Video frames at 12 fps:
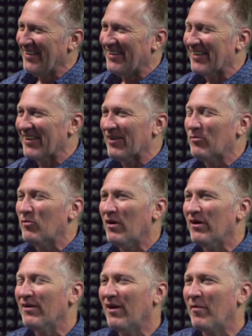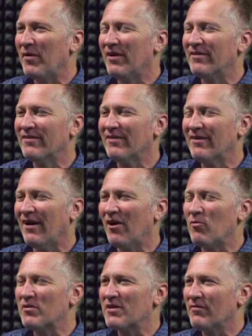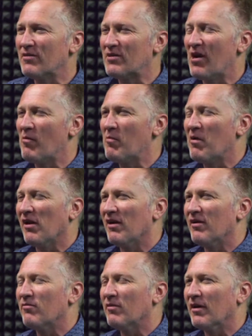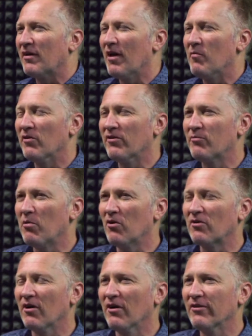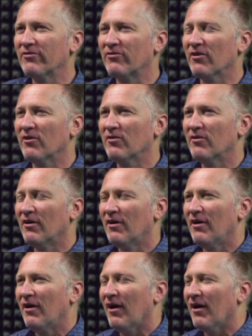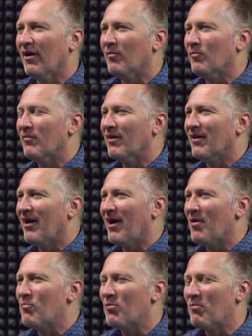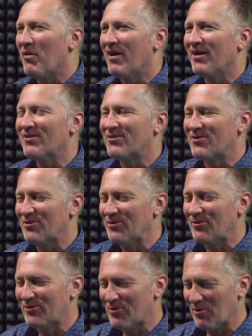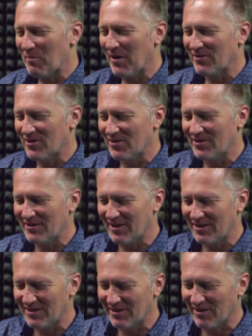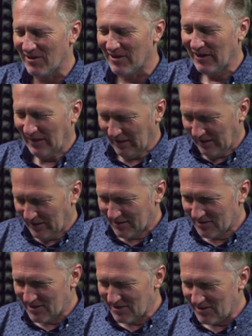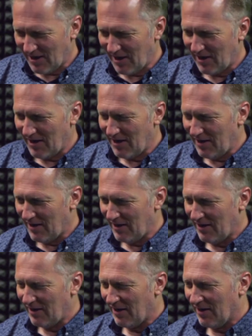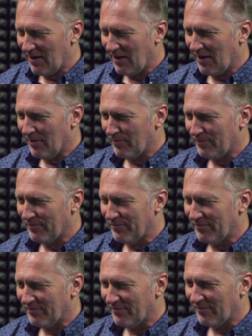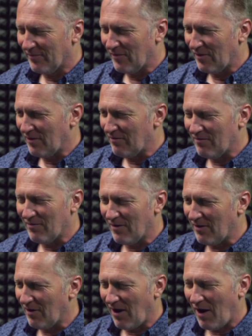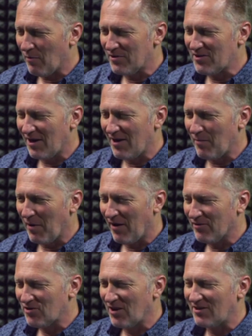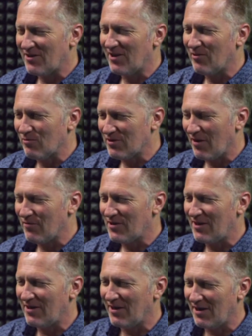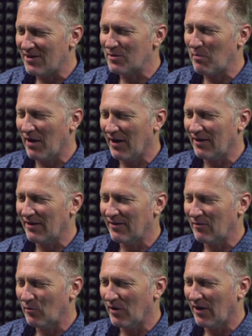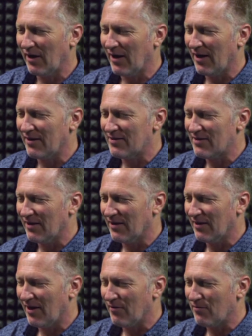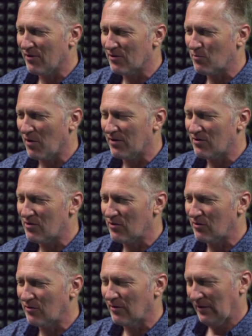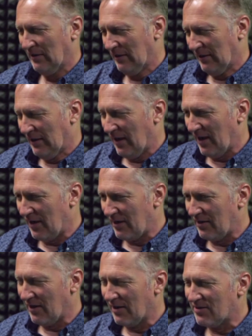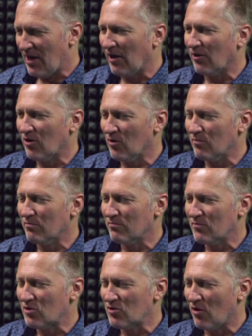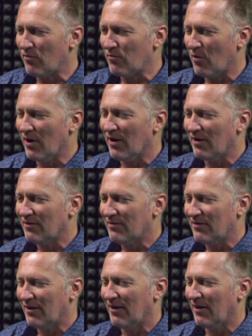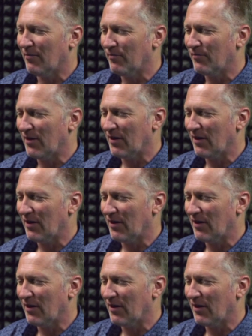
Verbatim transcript: Yeah, well, I mean, I always have the time of my life when I come on this podcast, so um, I'm prepared to talk about Dirty Data. Now, this is a, um, I would say about 16 or 17 years back when I had, uh, I first went to a, a telecom software um,